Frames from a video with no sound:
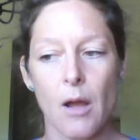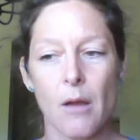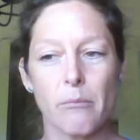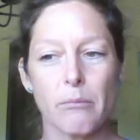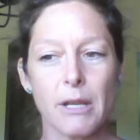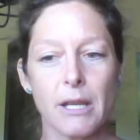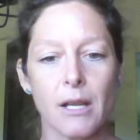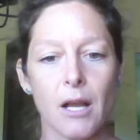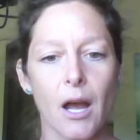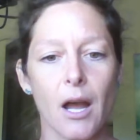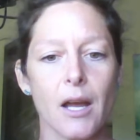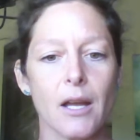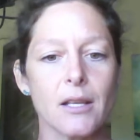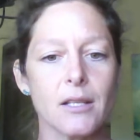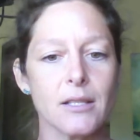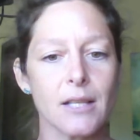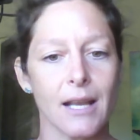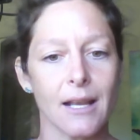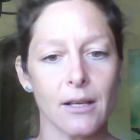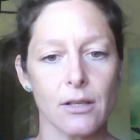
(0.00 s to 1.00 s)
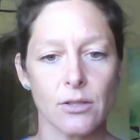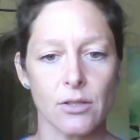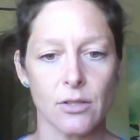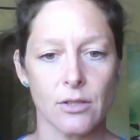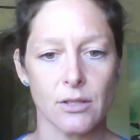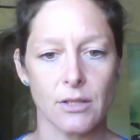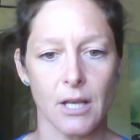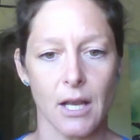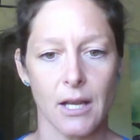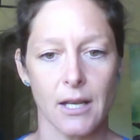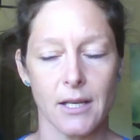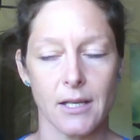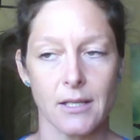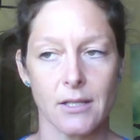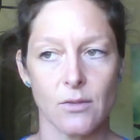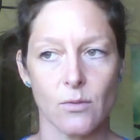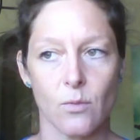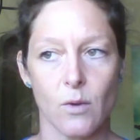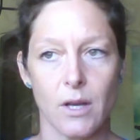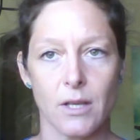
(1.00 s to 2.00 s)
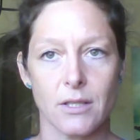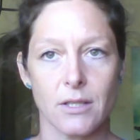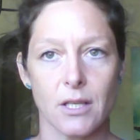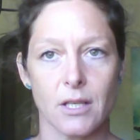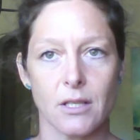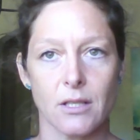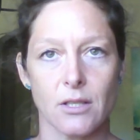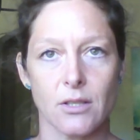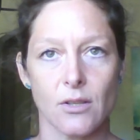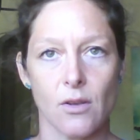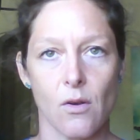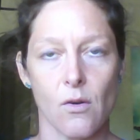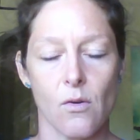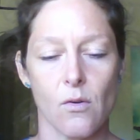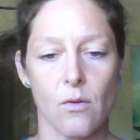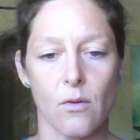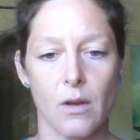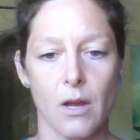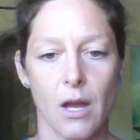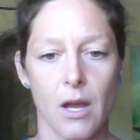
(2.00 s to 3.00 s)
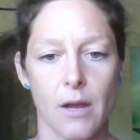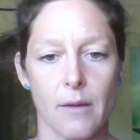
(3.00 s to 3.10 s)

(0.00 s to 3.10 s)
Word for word: because exercise wasn't so,